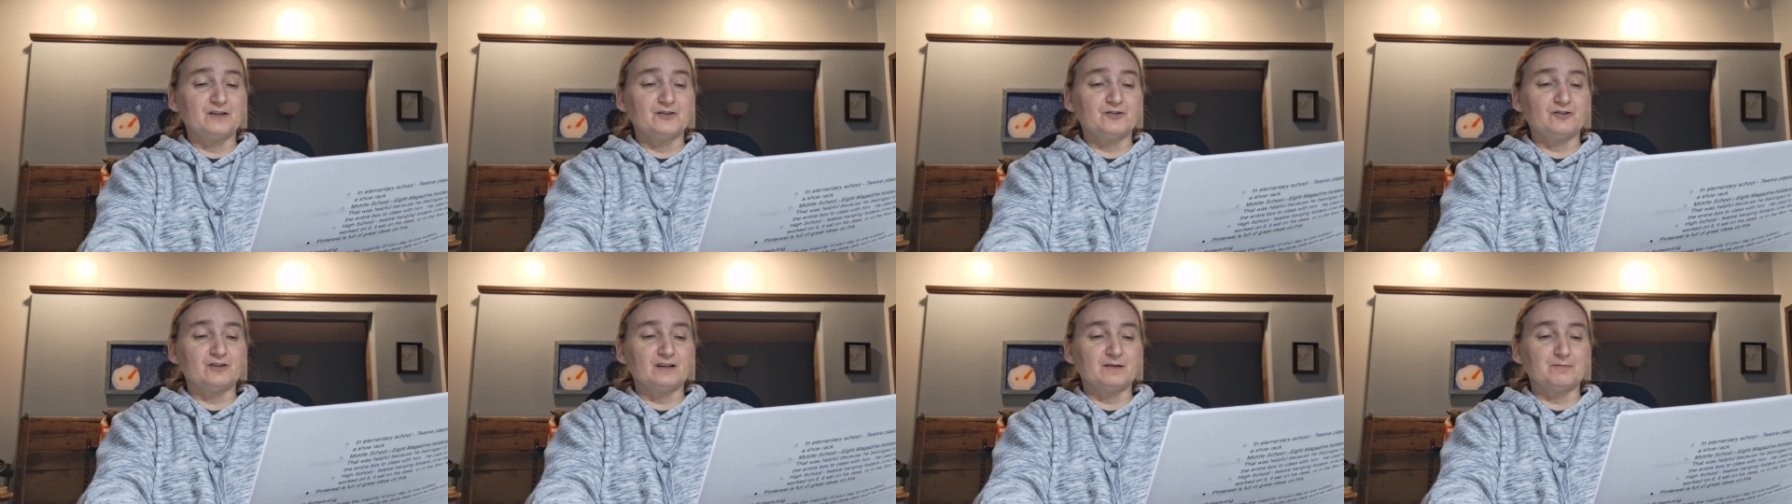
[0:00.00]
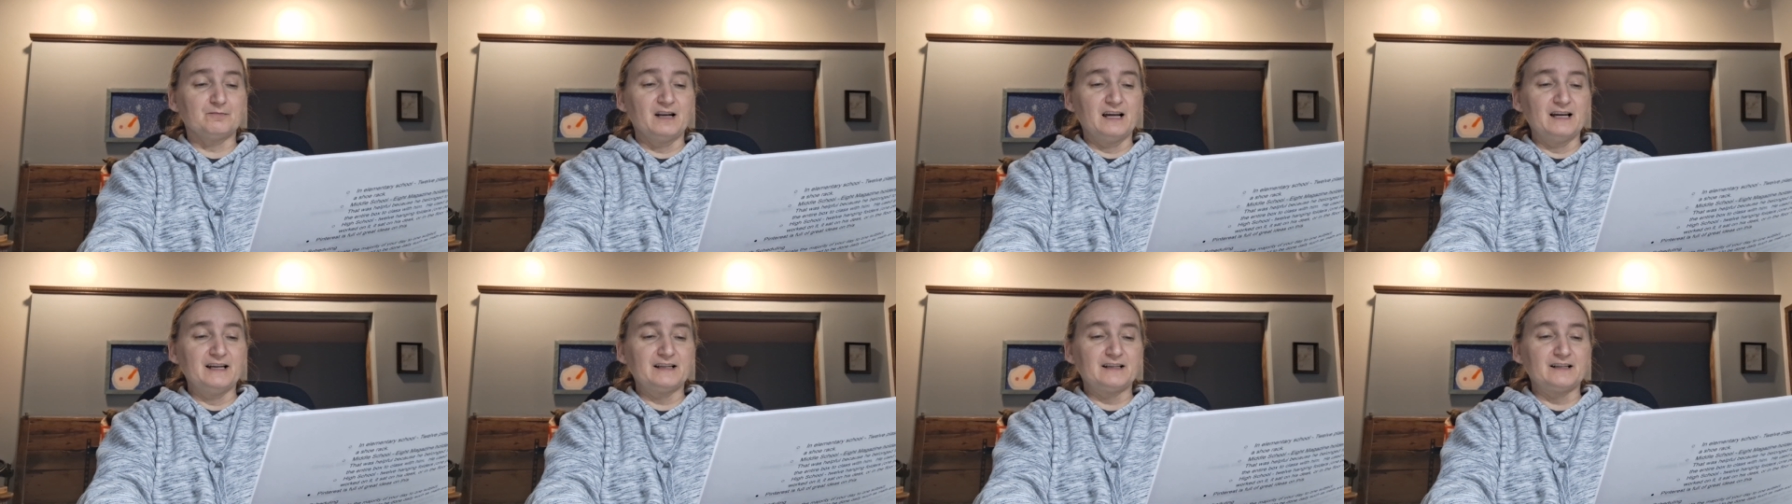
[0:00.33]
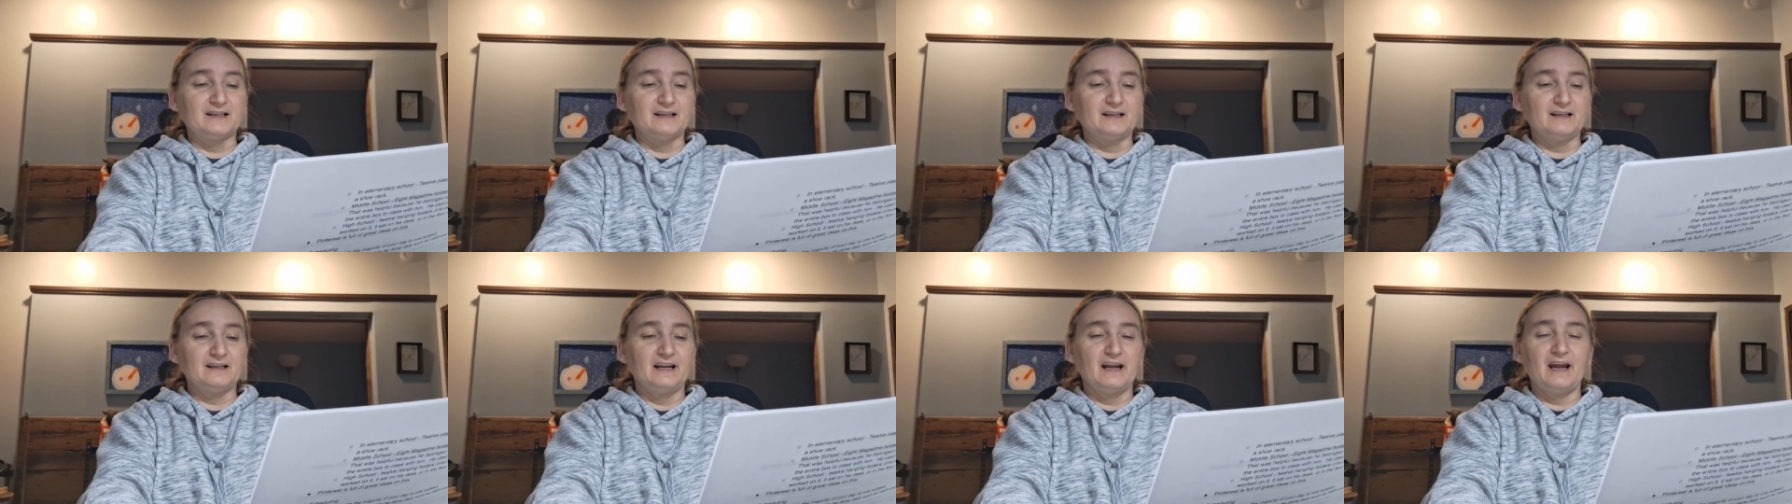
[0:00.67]
under a
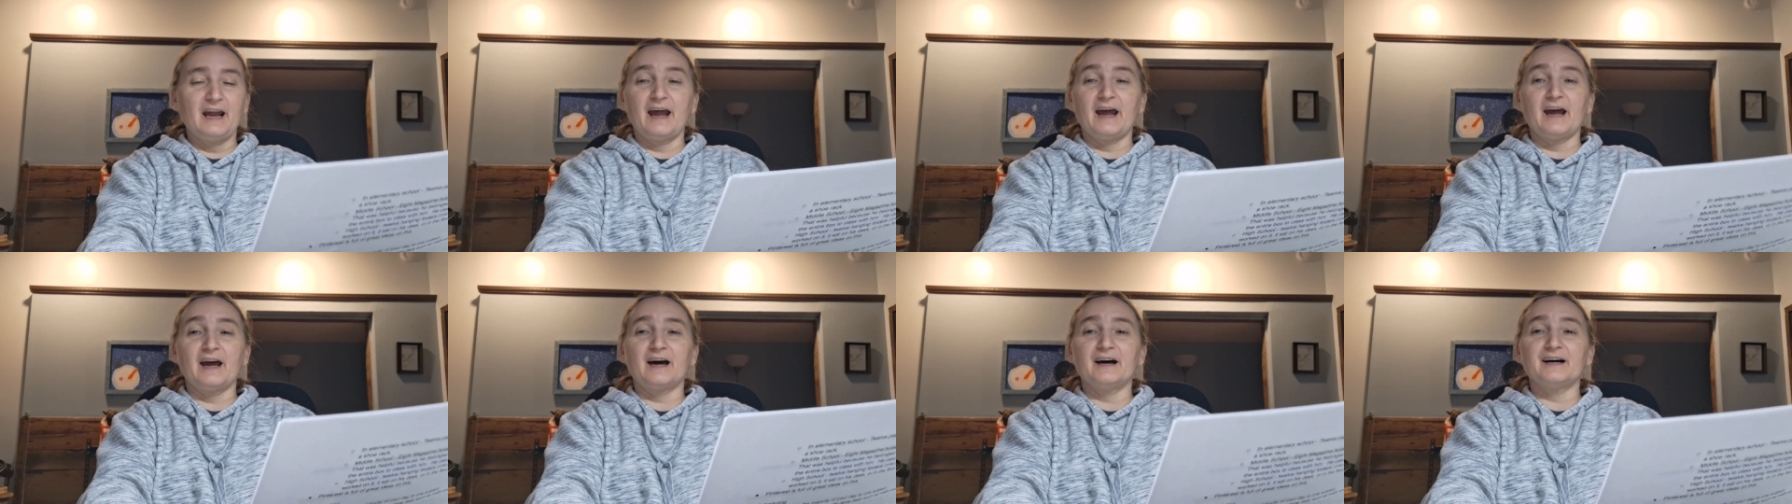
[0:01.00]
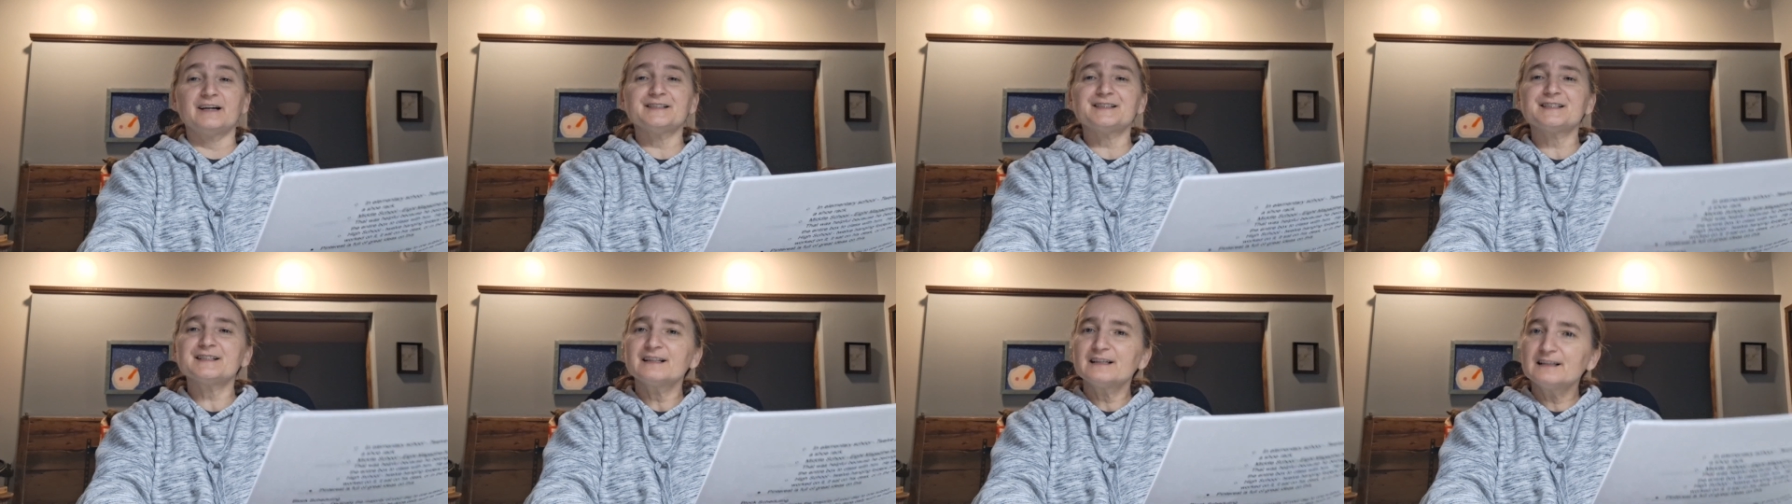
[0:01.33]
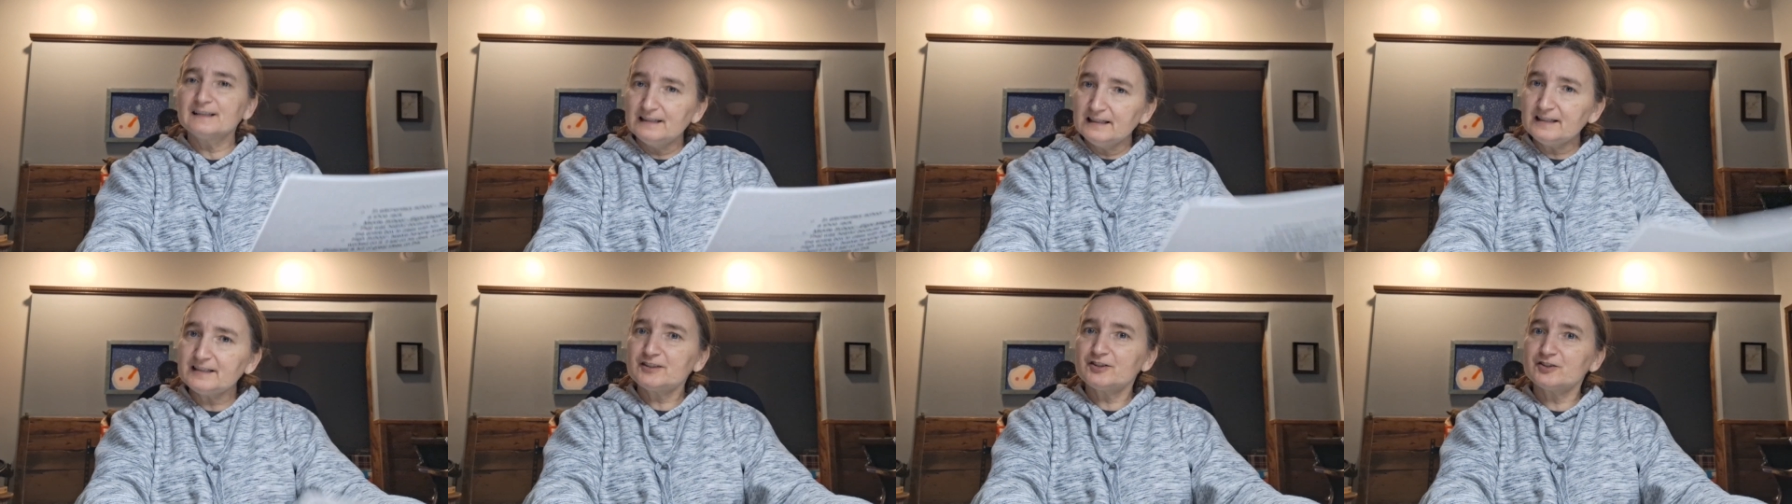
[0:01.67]
blanket as
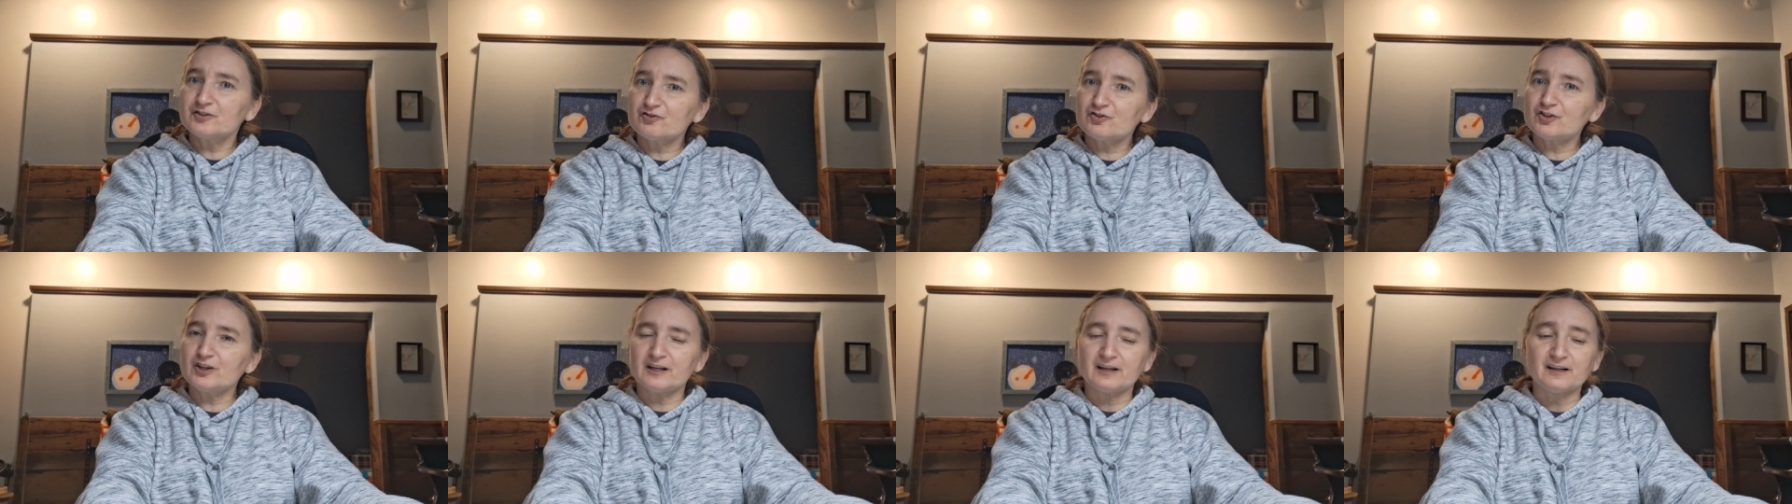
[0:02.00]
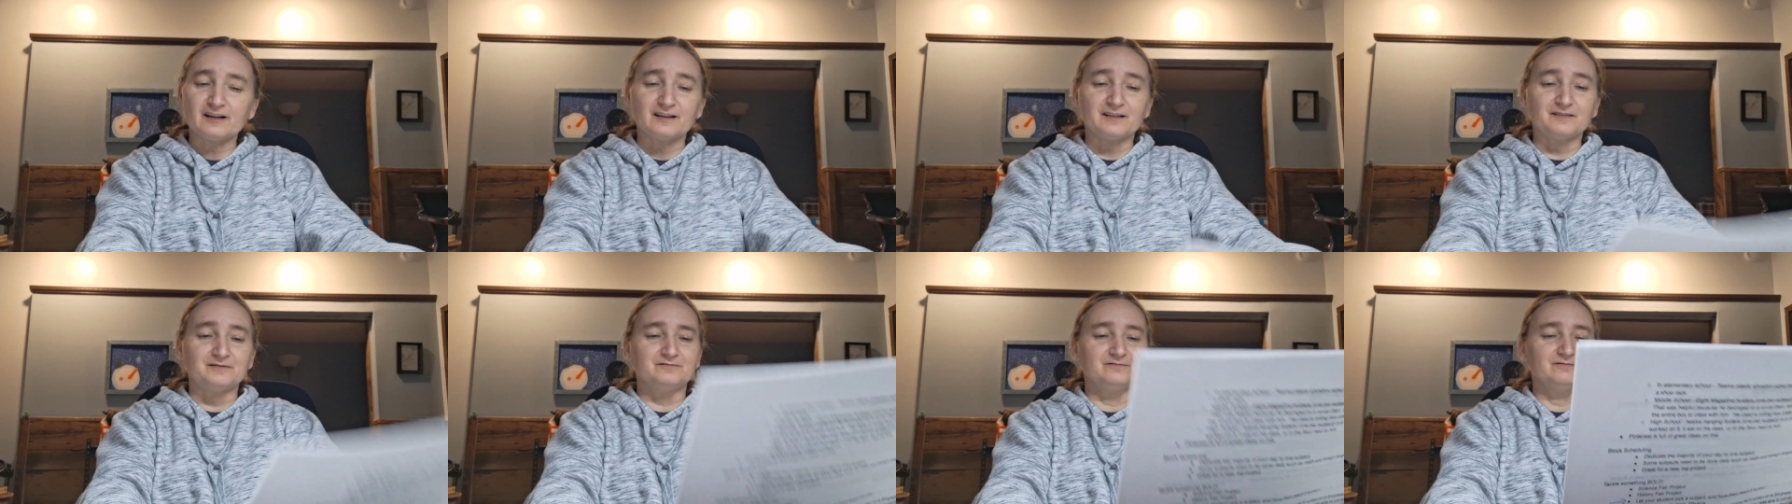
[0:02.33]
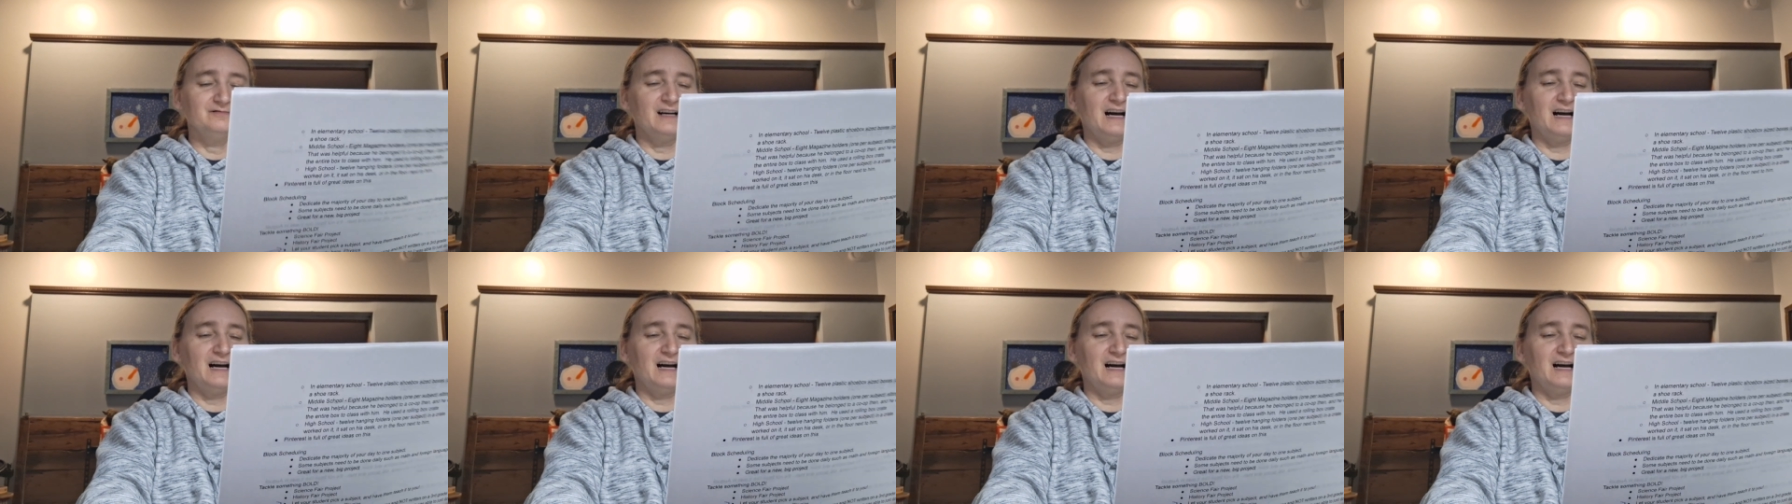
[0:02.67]
literature.